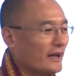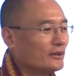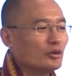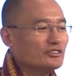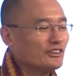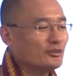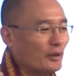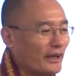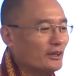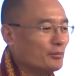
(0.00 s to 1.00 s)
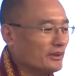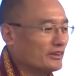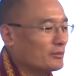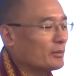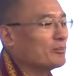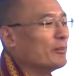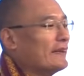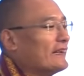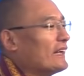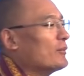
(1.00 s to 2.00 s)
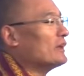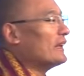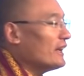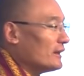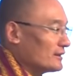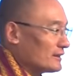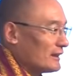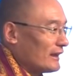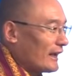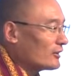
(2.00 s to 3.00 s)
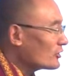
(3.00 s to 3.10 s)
and not just to any person, but making him king, and not